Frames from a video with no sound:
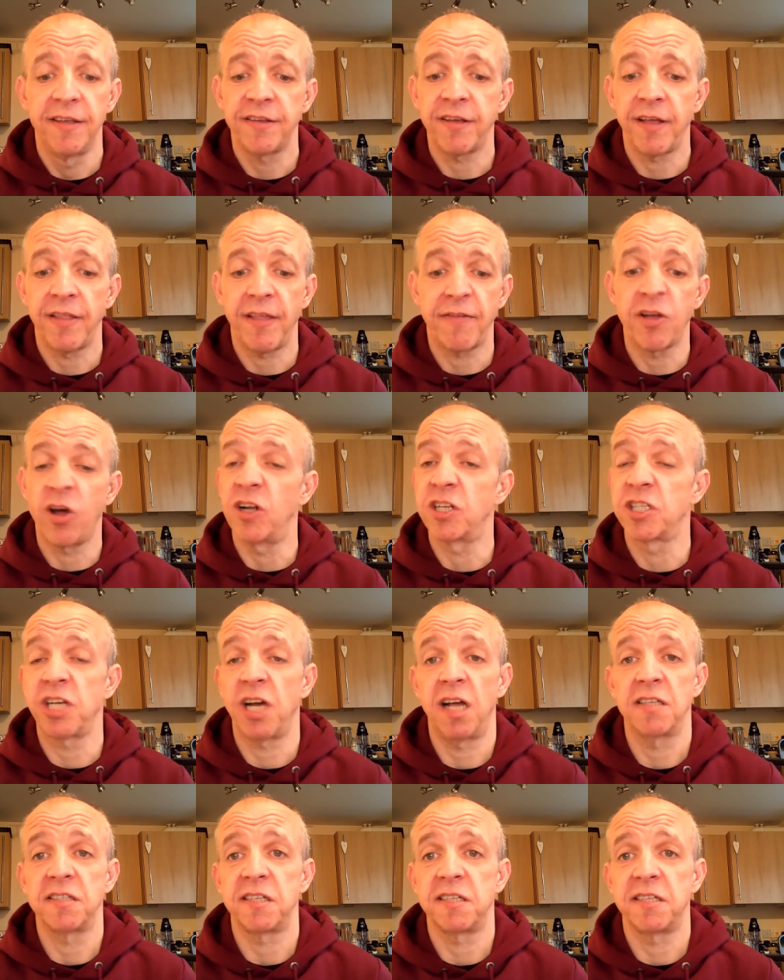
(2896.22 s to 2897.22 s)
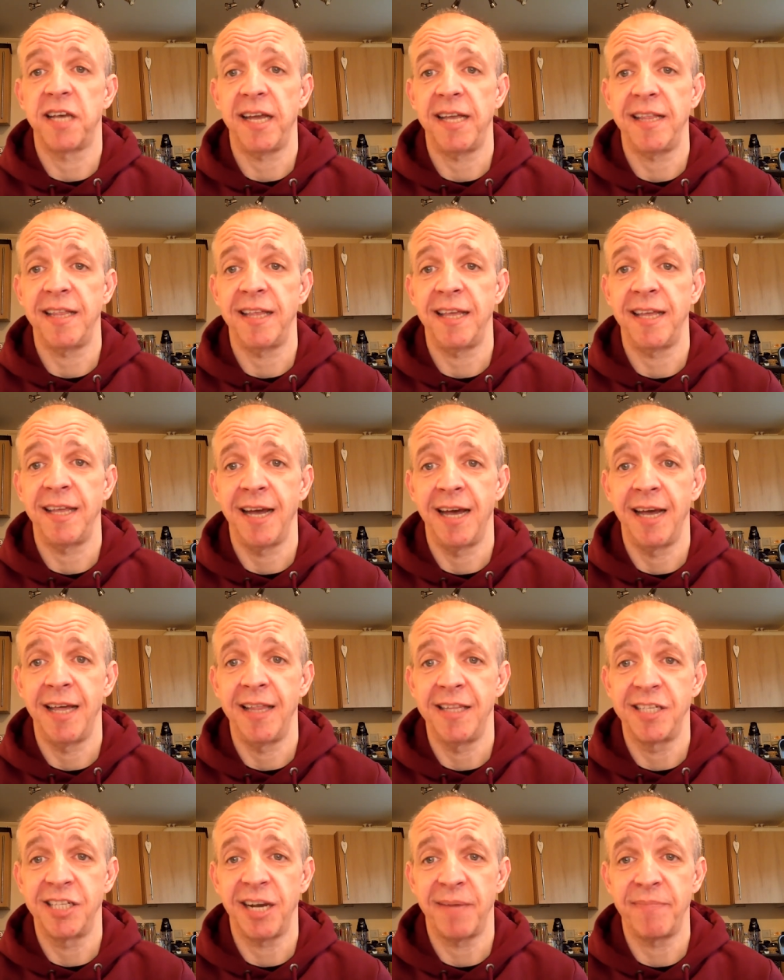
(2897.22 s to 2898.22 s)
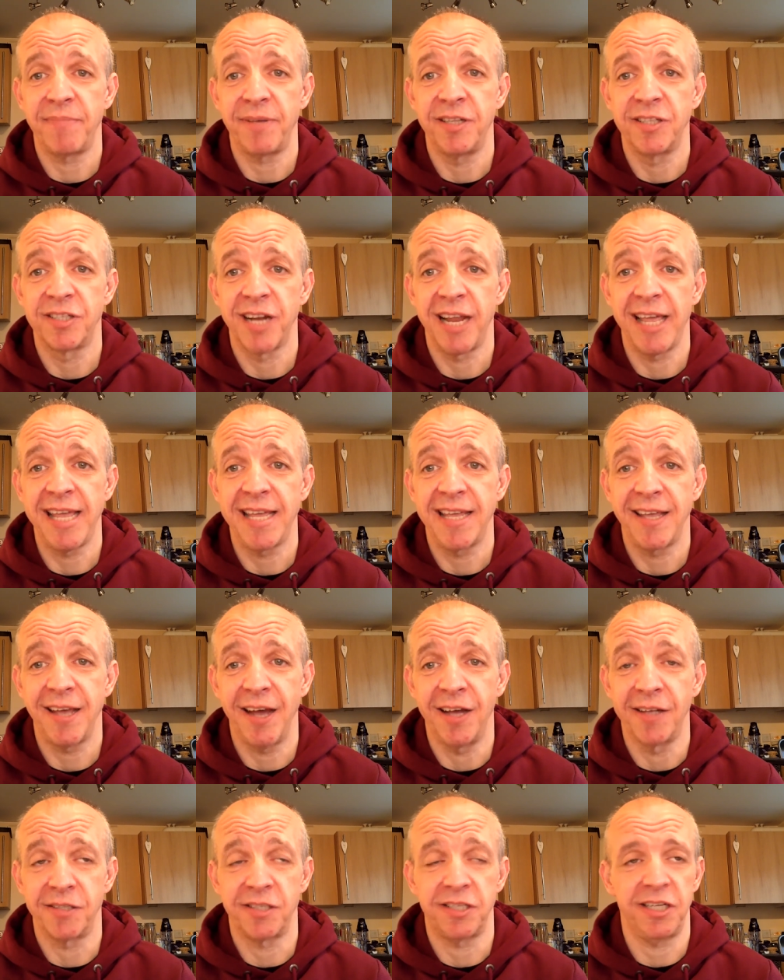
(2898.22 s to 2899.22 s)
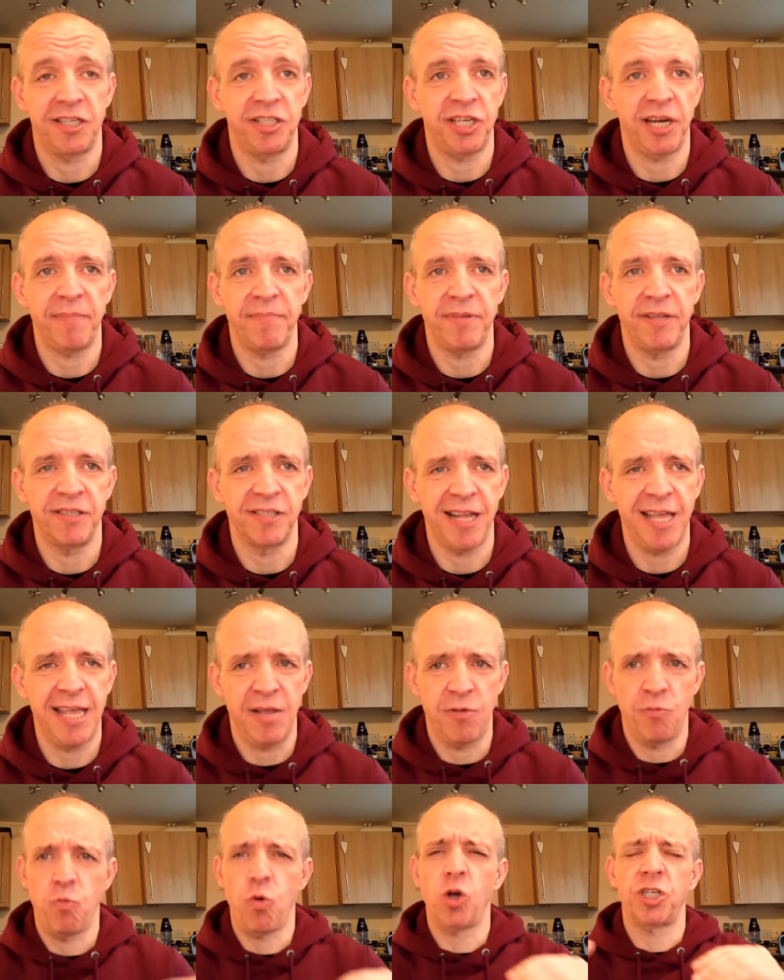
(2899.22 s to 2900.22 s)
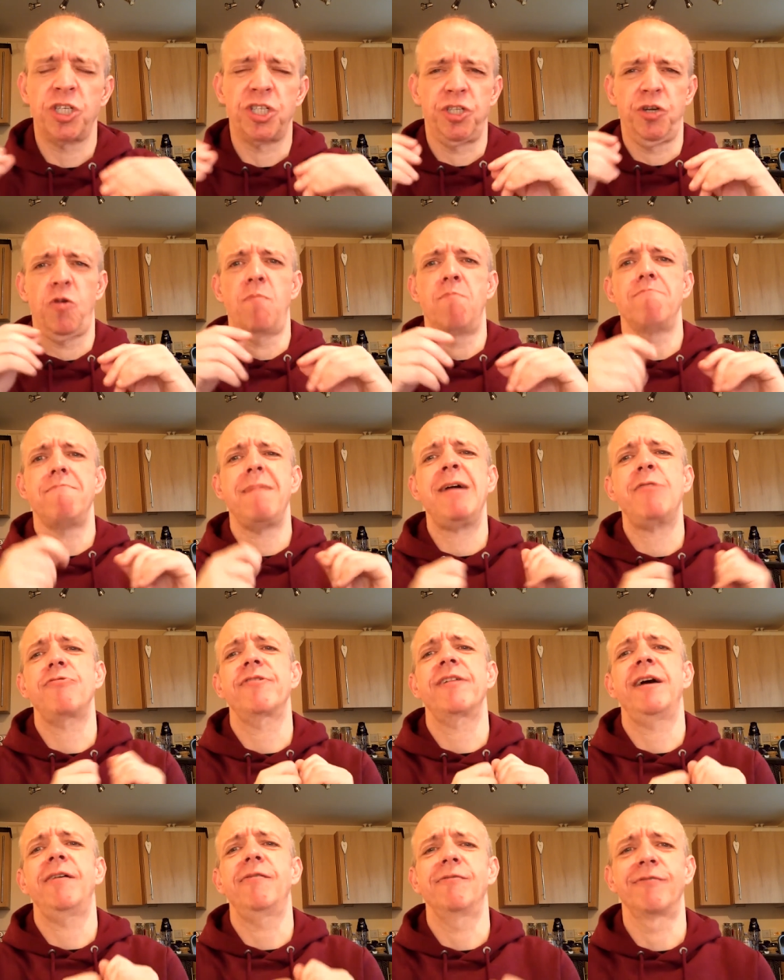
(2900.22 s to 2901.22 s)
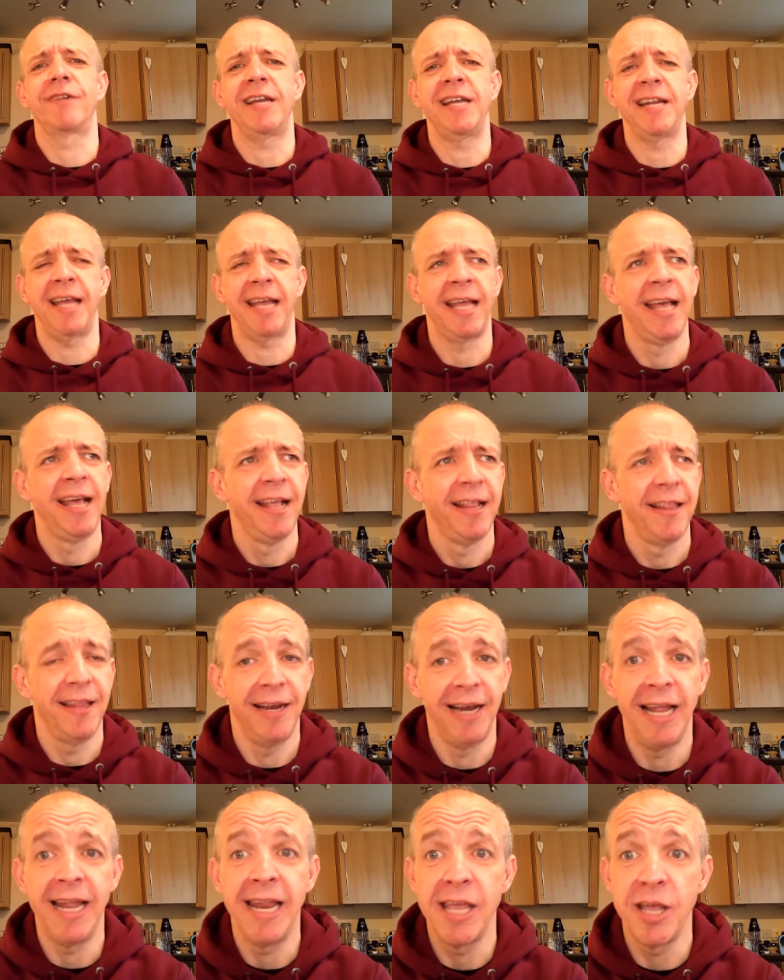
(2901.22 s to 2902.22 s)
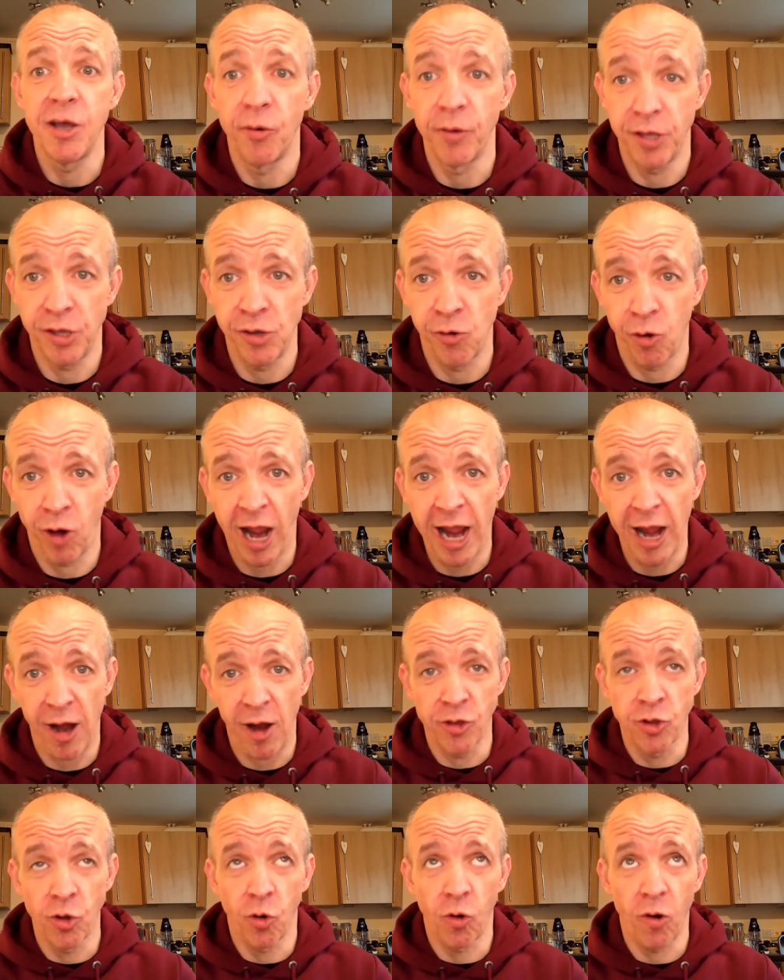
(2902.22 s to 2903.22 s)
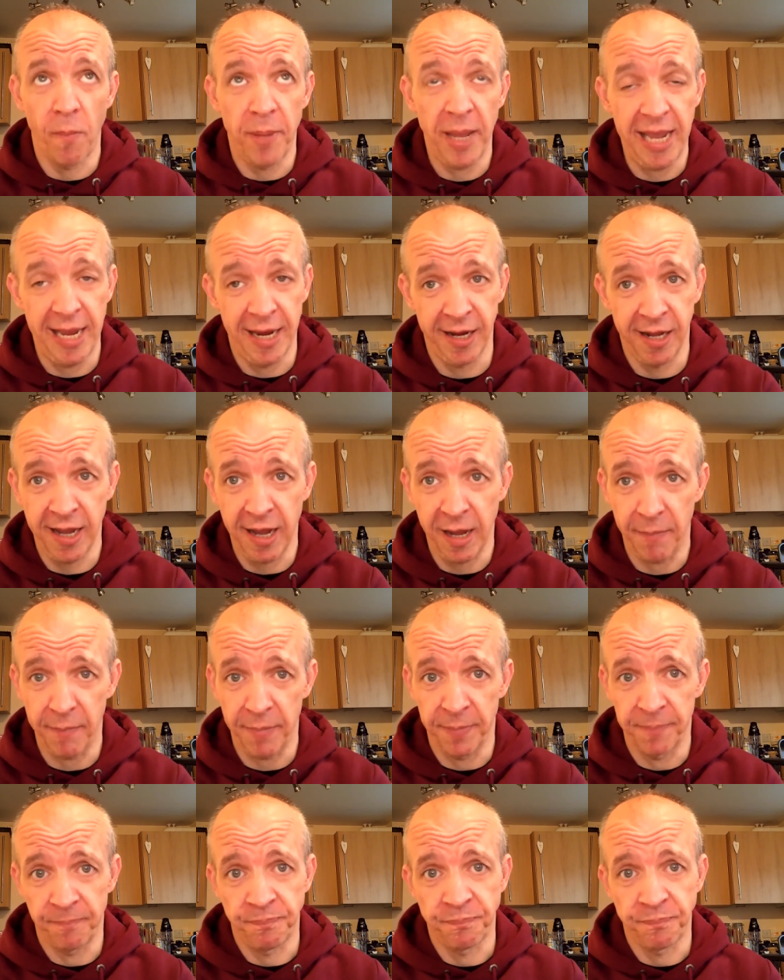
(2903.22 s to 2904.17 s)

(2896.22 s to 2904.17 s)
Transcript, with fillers: so they've got a chance to take the uh, the Champions League. Uh, uh Champions League. Wash your mouth out, read it. The lineal Euro- European Cup.